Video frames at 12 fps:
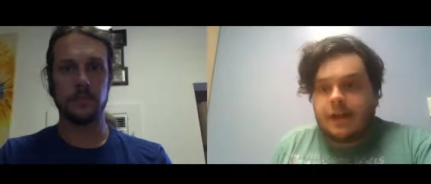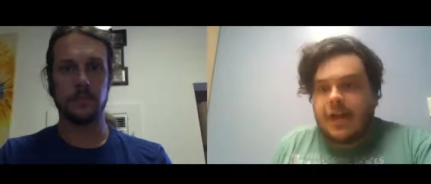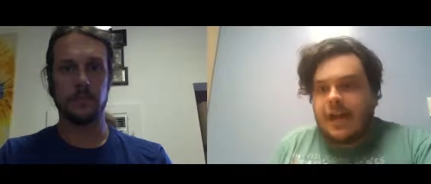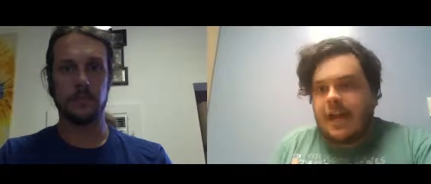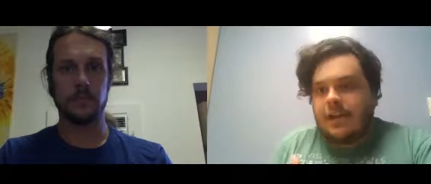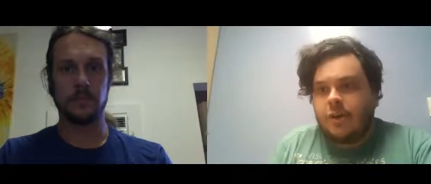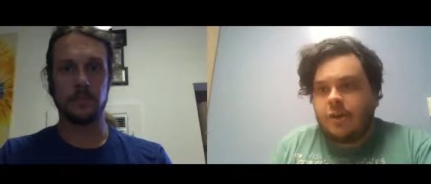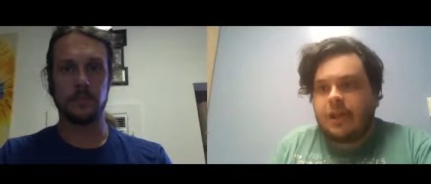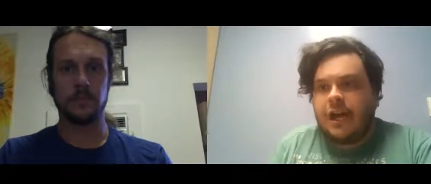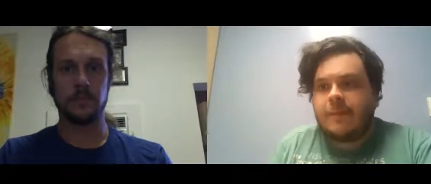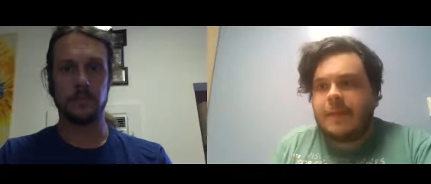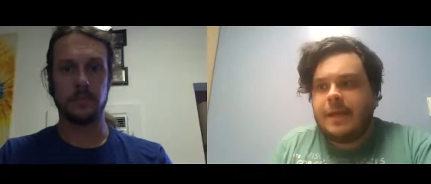Speaker 1: okay, I know a
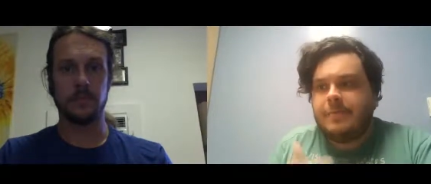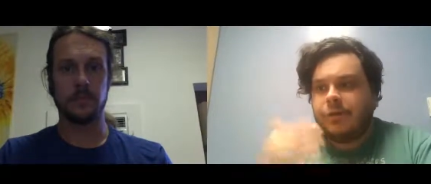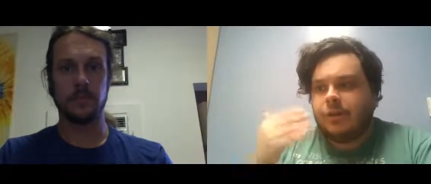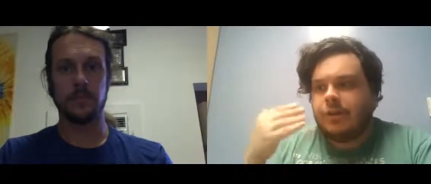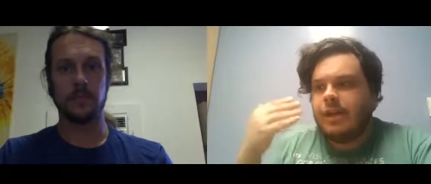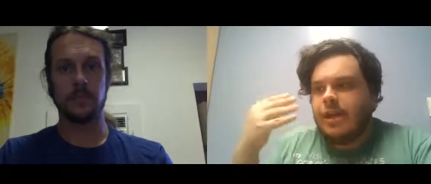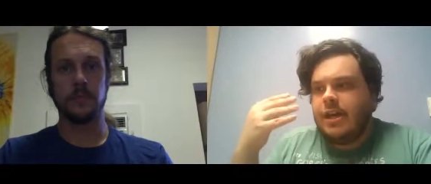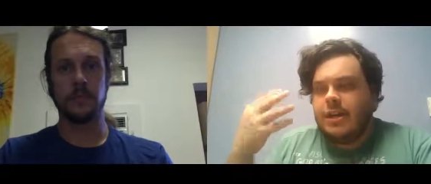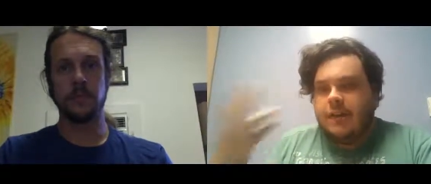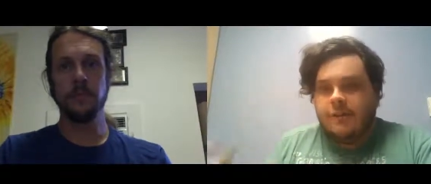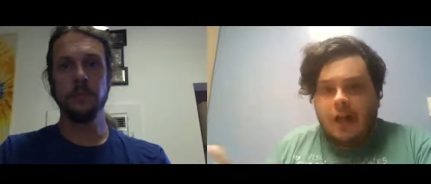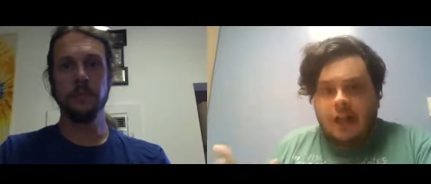lot of people
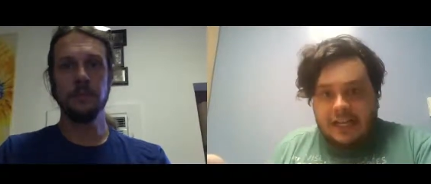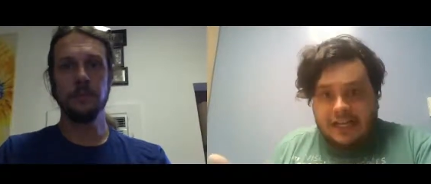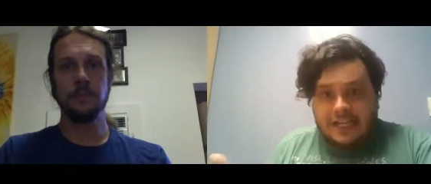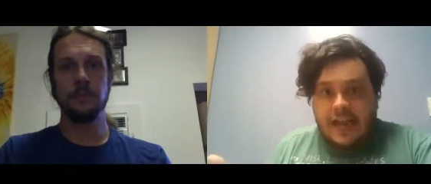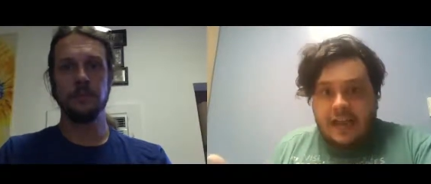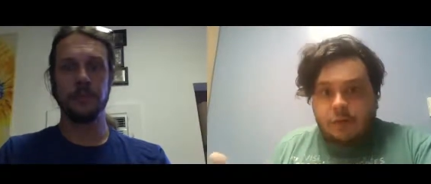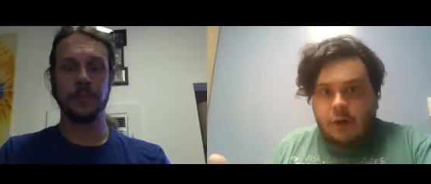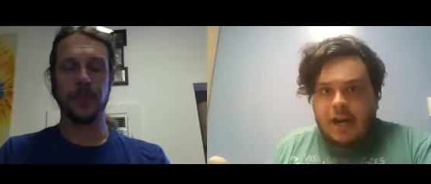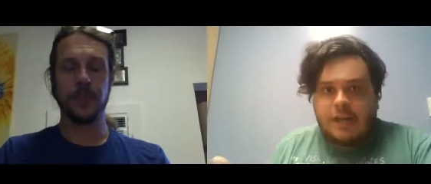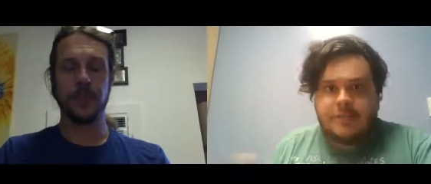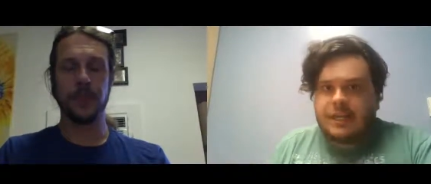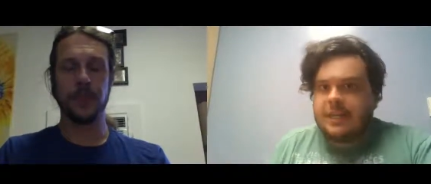that follow like Dave
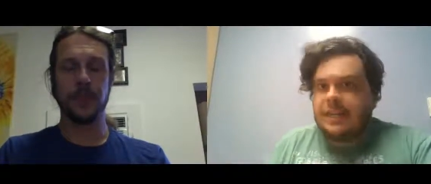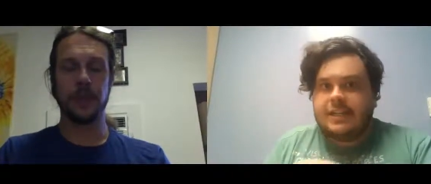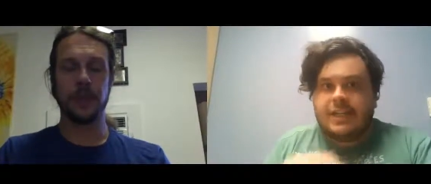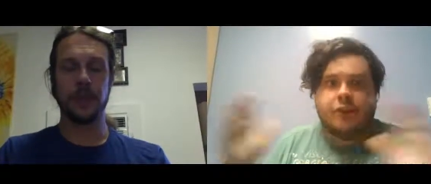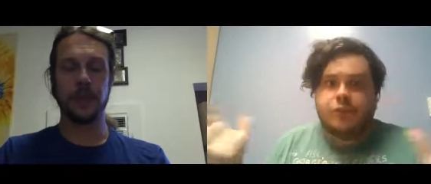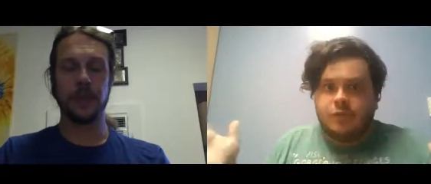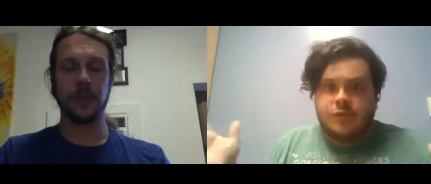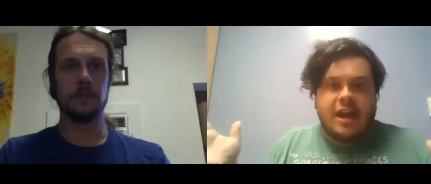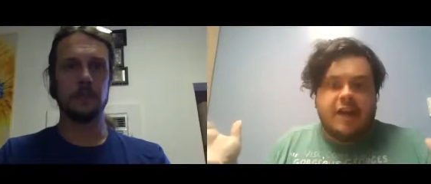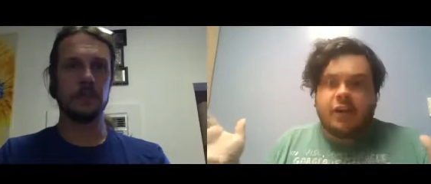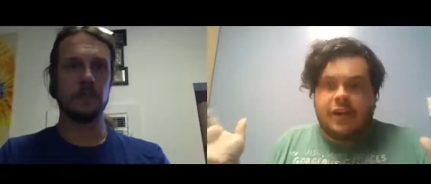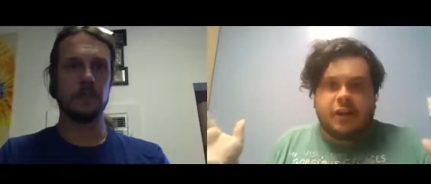Ramsey, he tells you
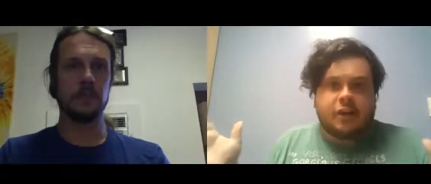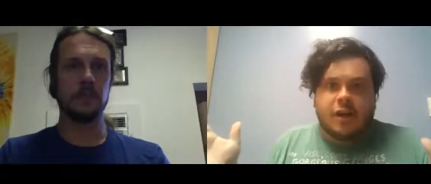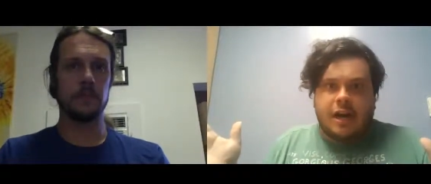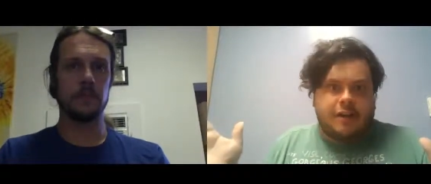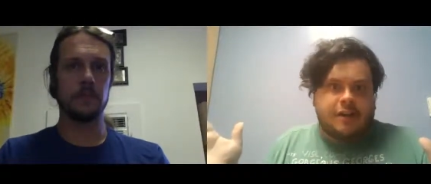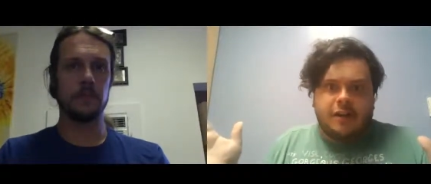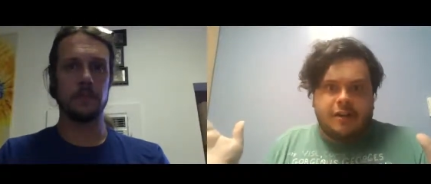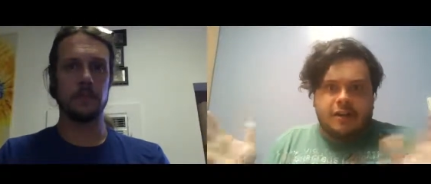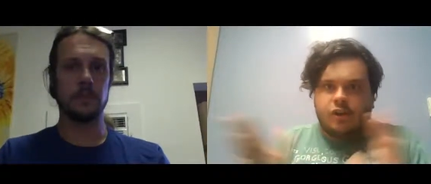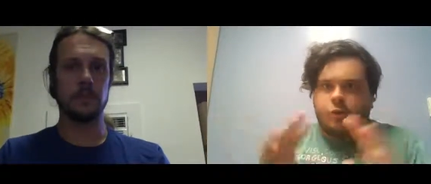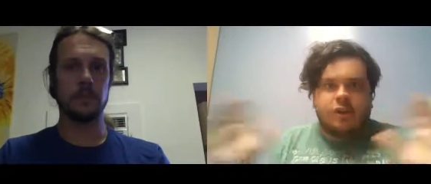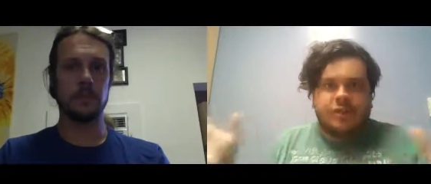never get a credit card. They're
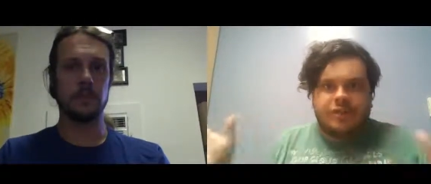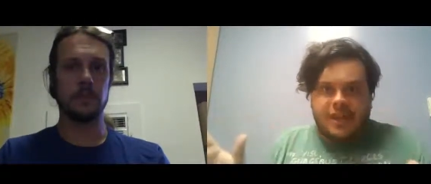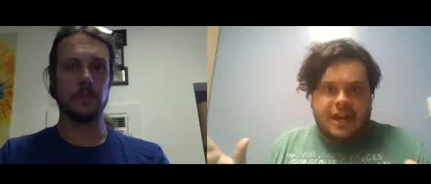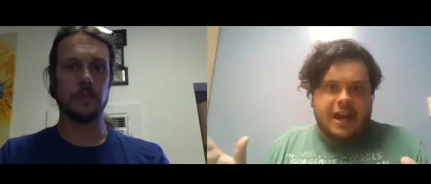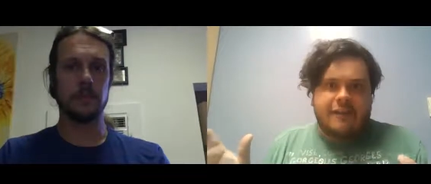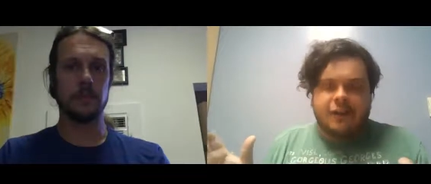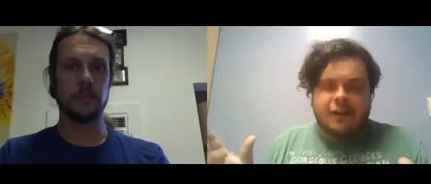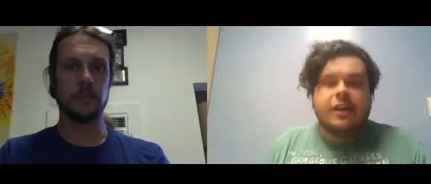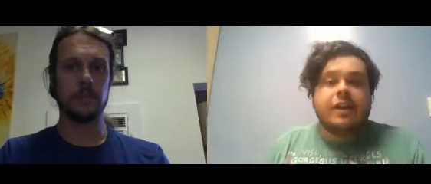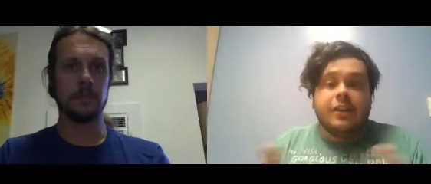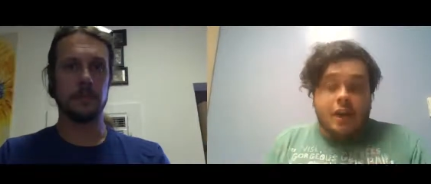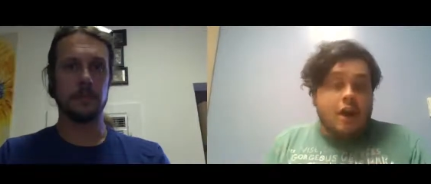the worst thing ever.
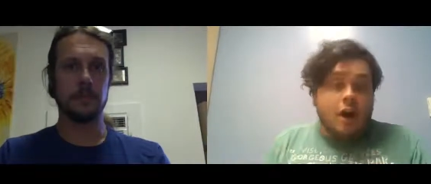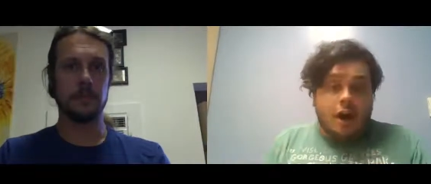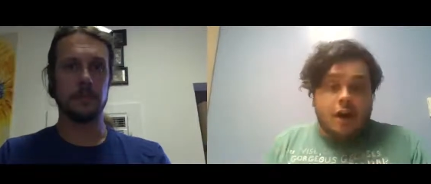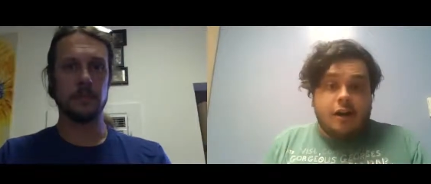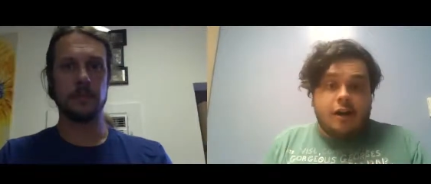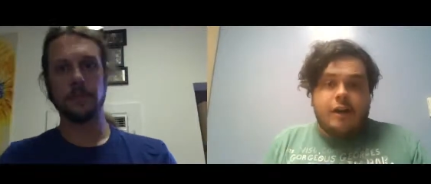they are.